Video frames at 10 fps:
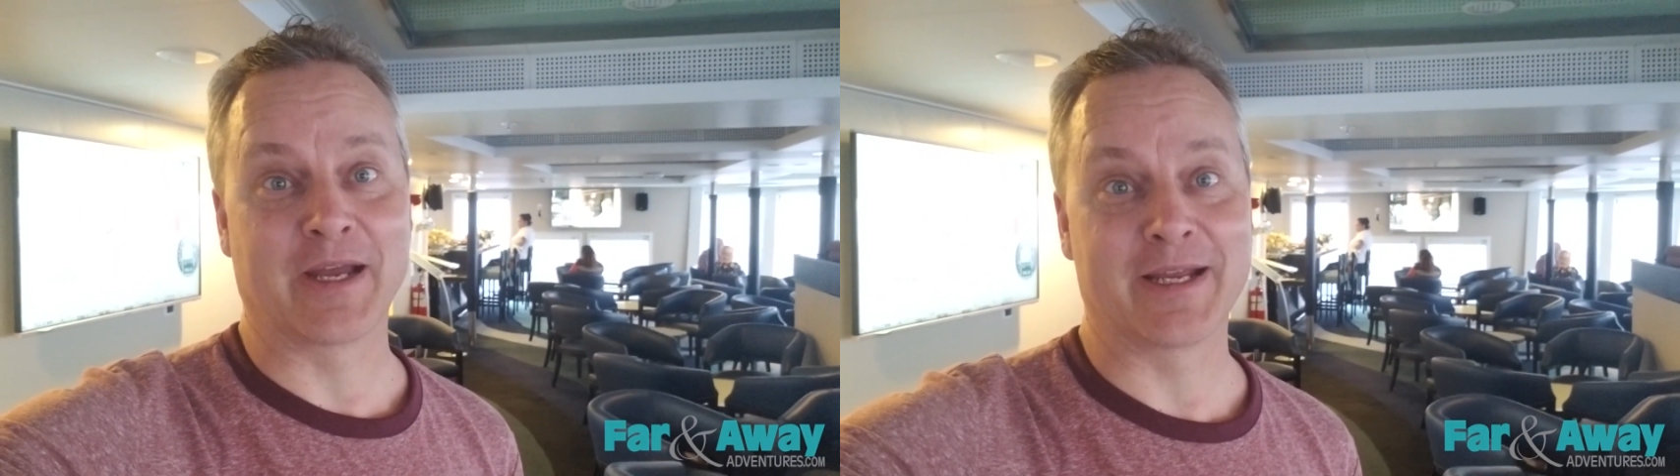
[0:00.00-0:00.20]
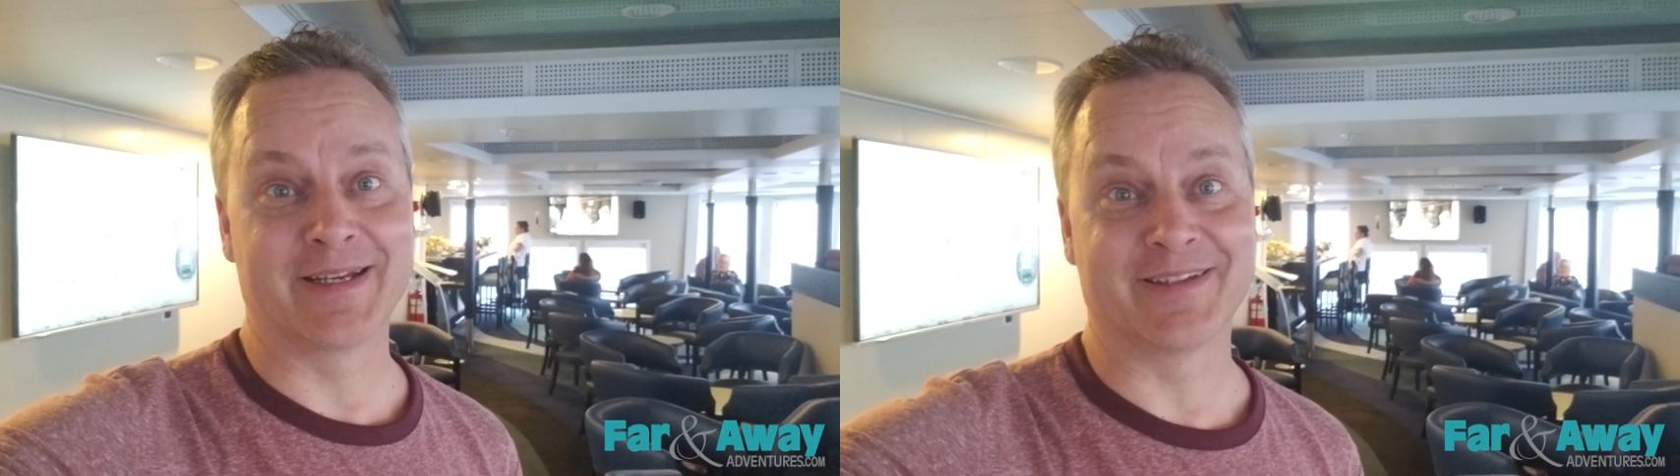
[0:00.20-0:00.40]

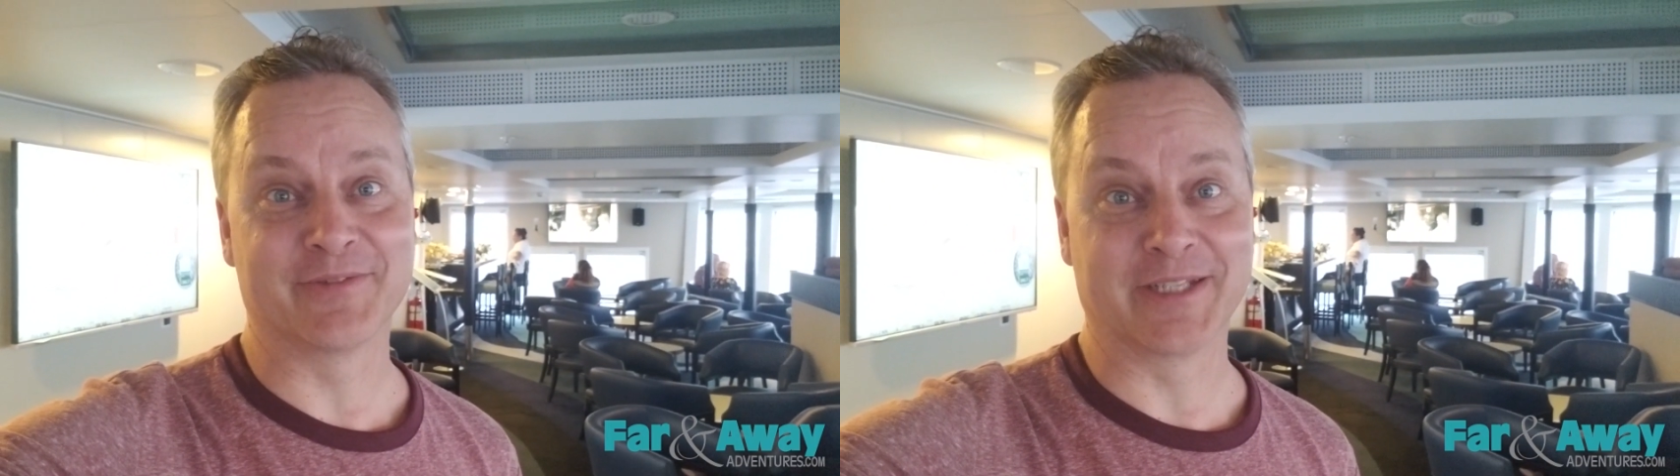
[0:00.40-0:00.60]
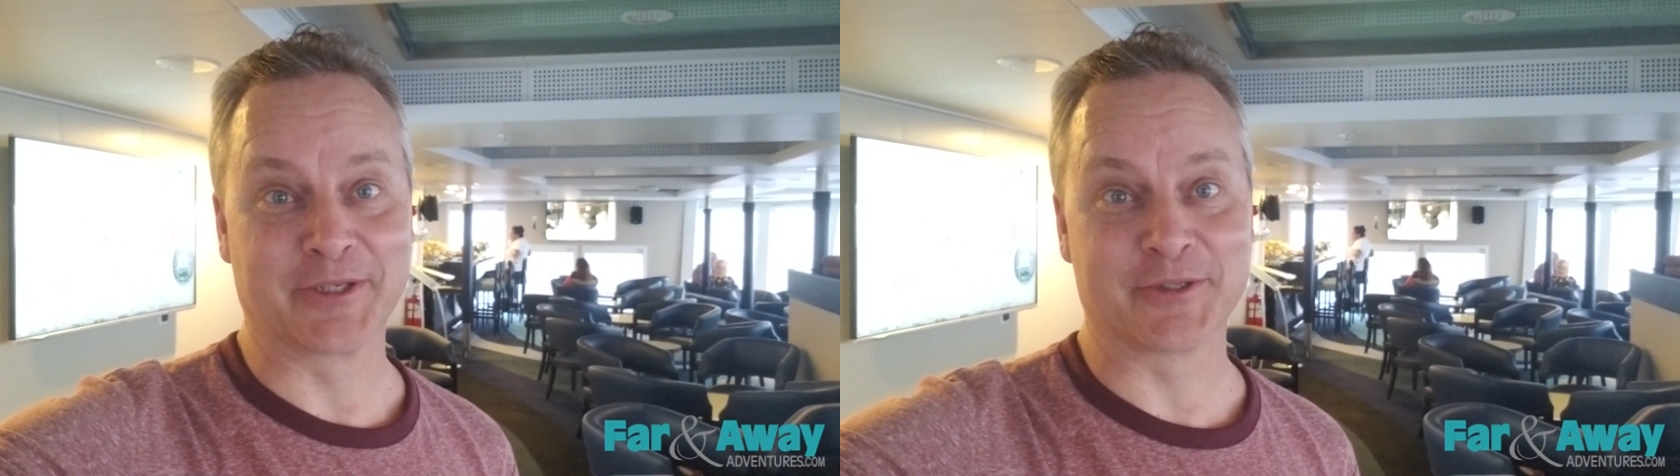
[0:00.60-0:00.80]
variety
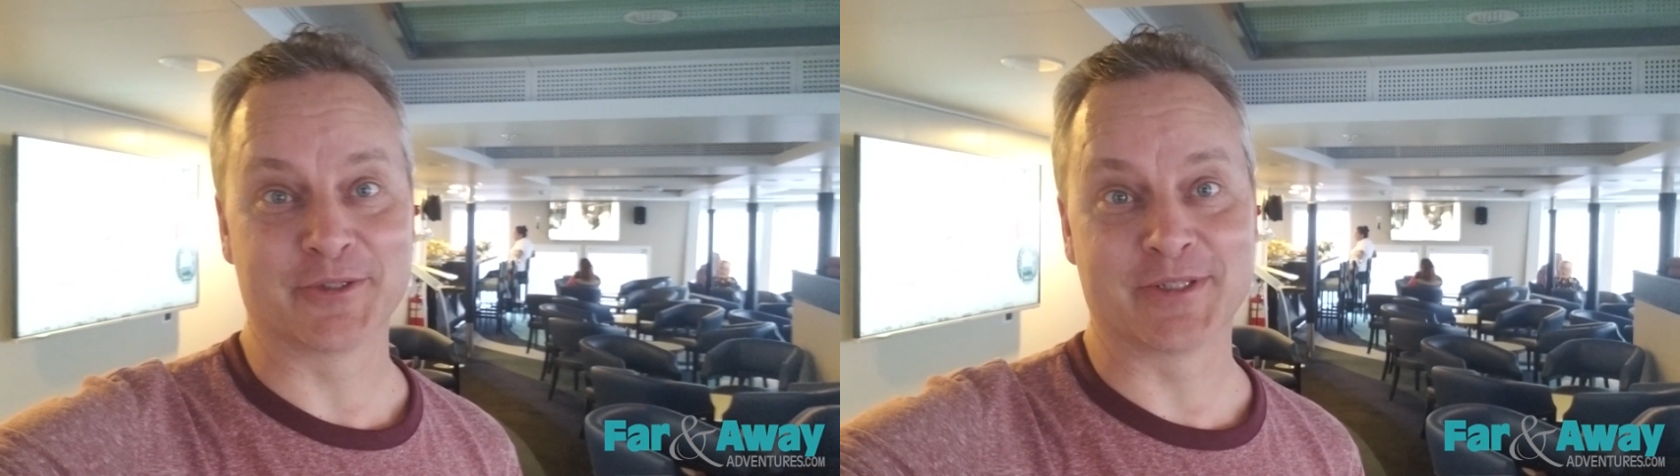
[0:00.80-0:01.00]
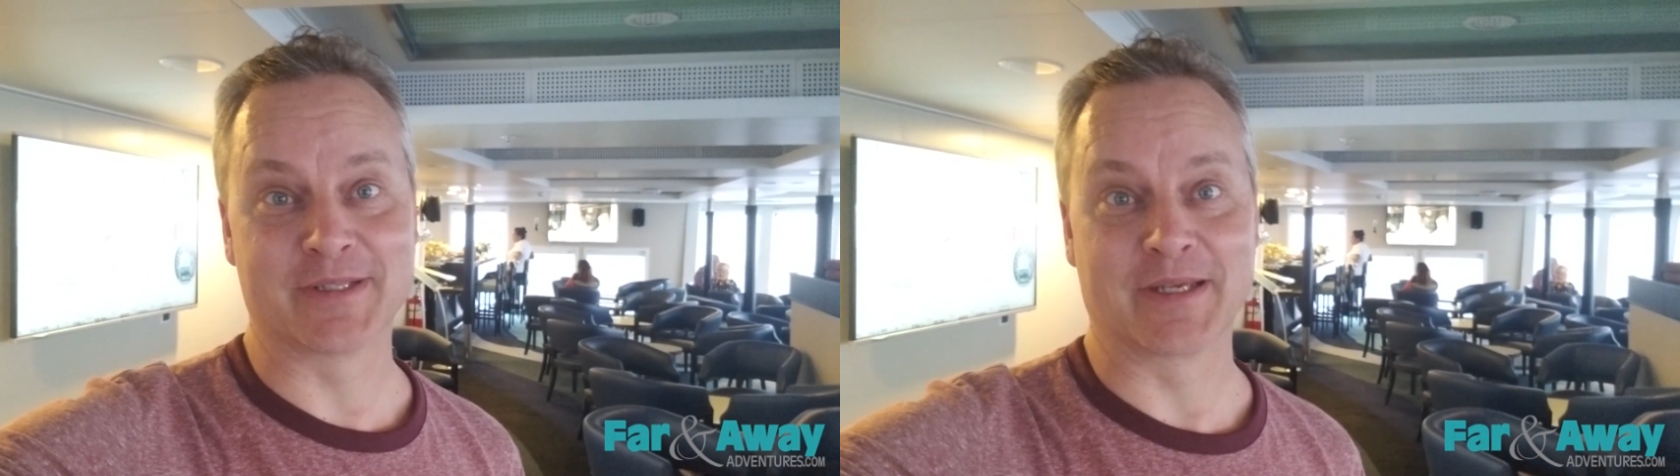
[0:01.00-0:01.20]
of
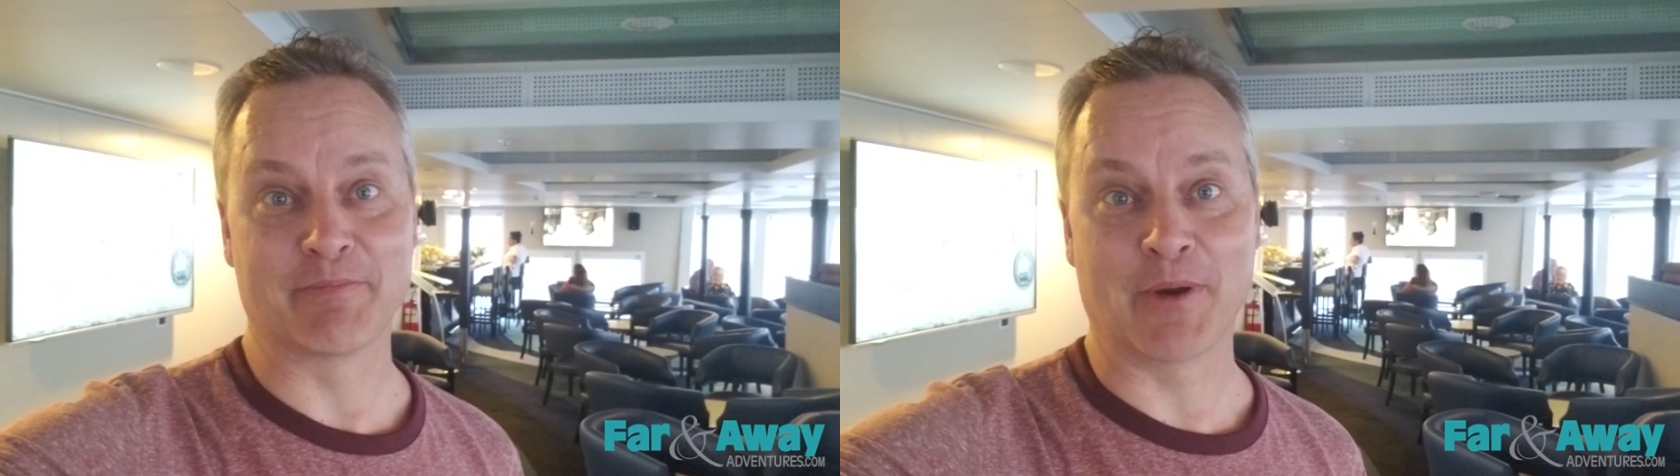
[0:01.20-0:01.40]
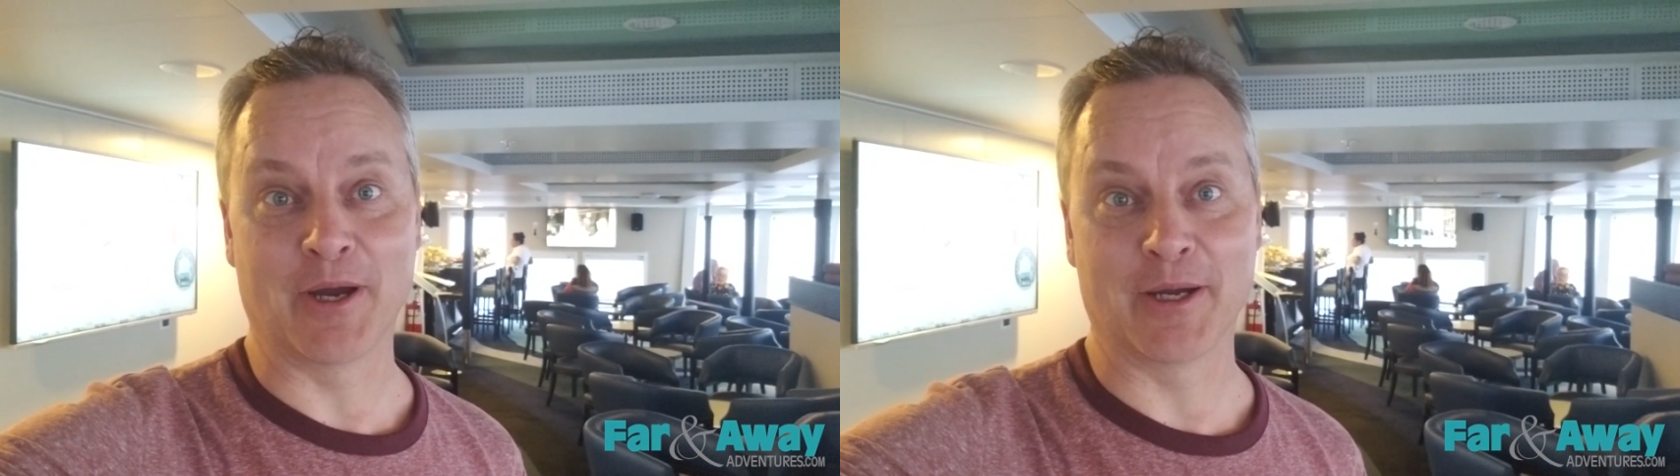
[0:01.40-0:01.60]
liquors,
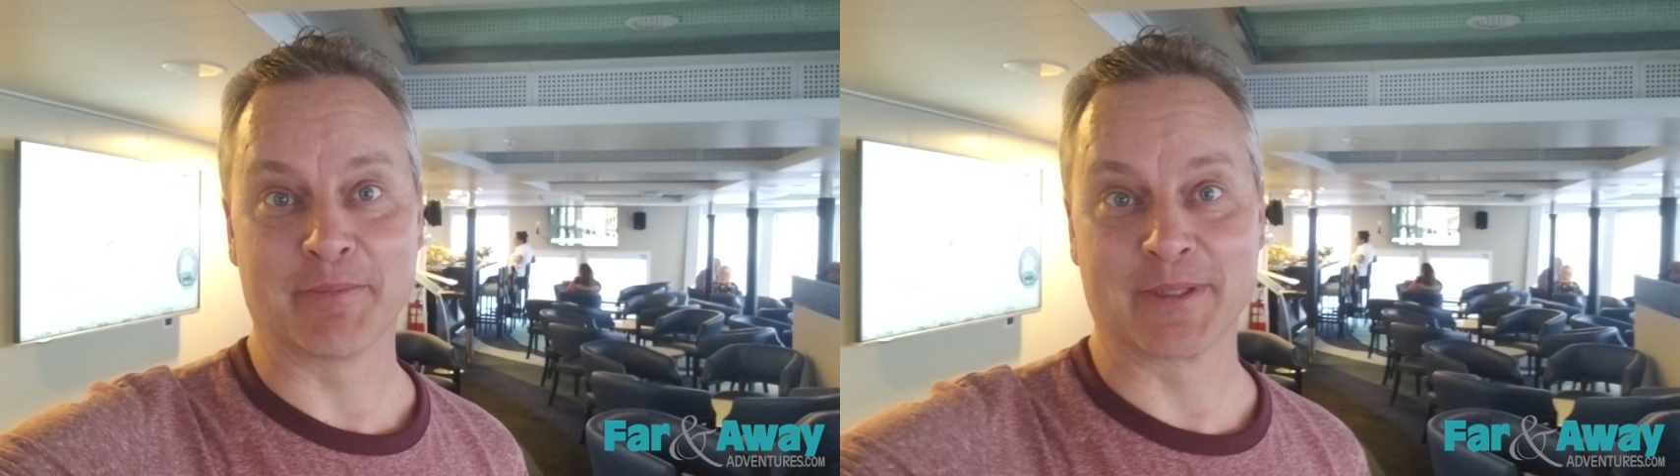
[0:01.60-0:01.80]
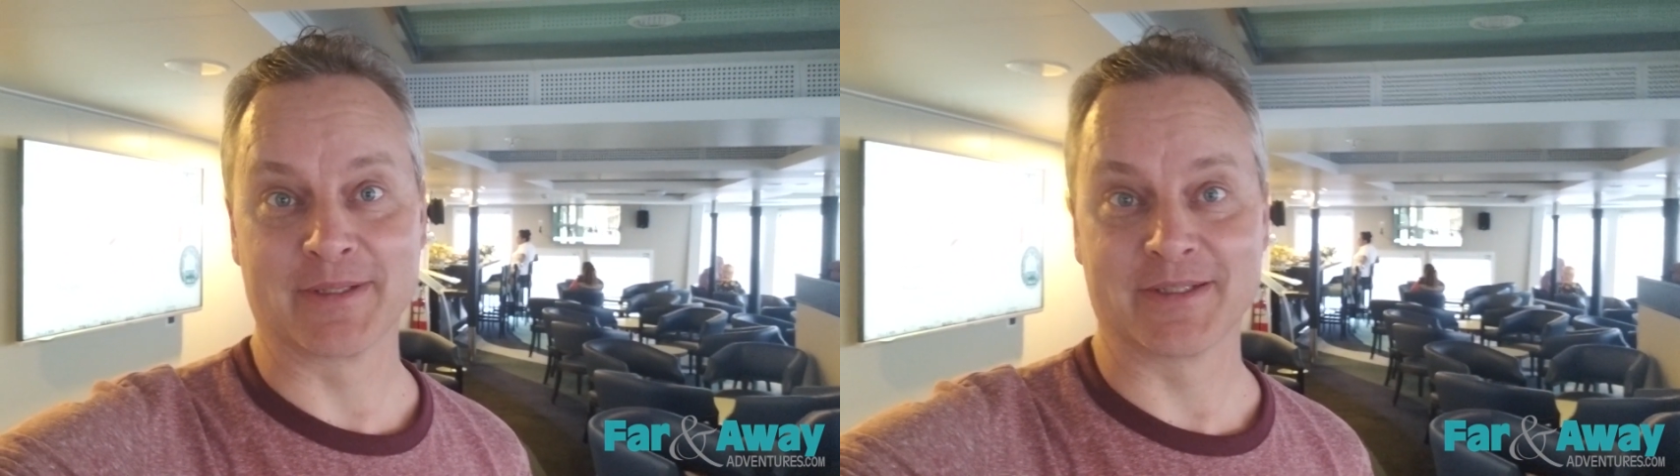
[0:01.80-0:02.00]
pop,